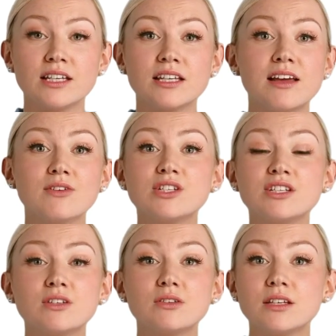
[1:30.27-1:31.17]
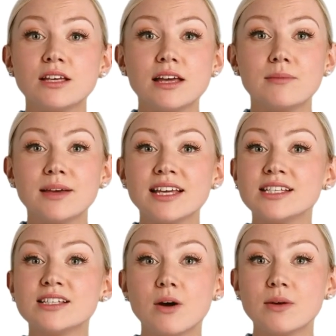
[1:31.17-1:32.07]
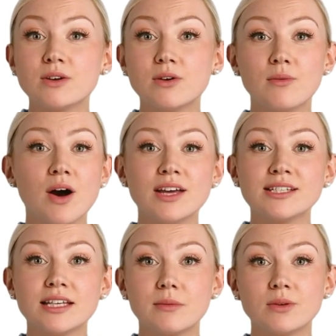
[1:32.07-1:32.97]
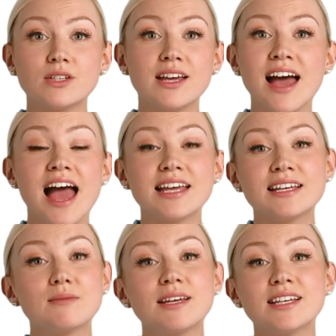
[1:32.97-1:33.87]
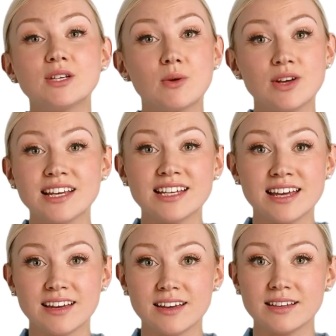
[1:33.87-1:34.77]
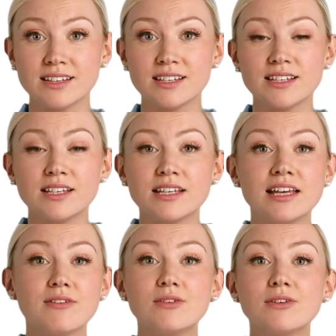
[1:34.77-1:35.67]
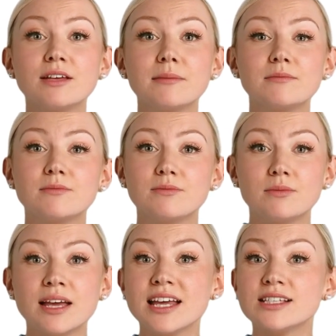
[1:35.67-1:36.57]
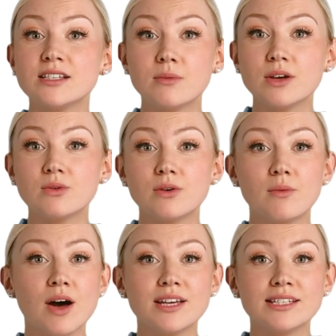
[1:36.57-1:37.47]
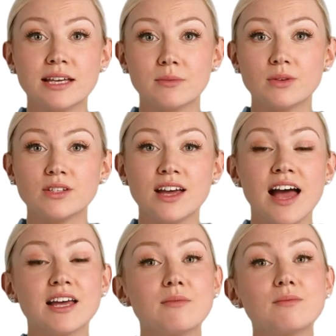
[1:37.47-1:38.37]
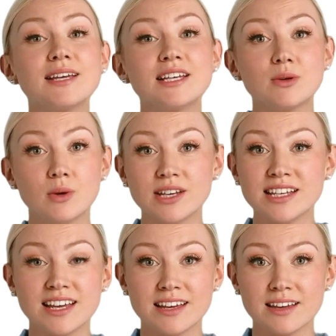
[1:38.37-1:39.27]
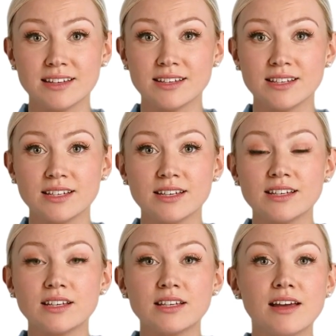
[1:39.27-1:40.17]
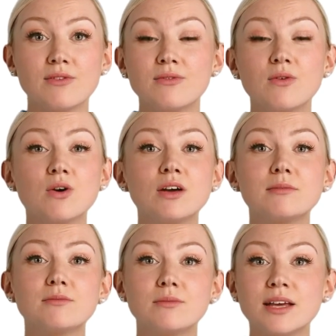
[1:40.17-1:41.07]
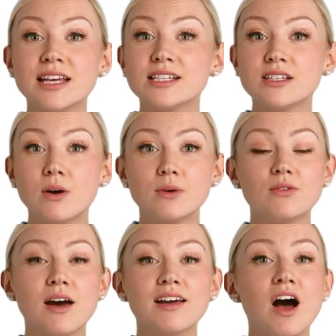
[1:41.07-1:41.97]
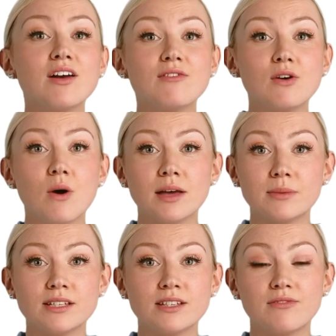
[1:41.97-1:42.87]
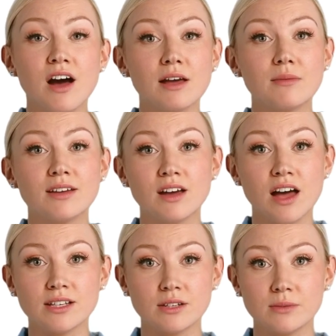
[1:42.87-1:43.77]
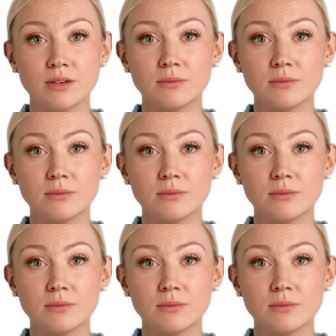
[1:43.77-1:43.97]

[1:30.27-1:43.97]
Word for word: Level two, P S W with product samples and limited supporting data. Level three, P S W with product samples and complete supporting data. Level four, P S W and other requirements defined by the customer.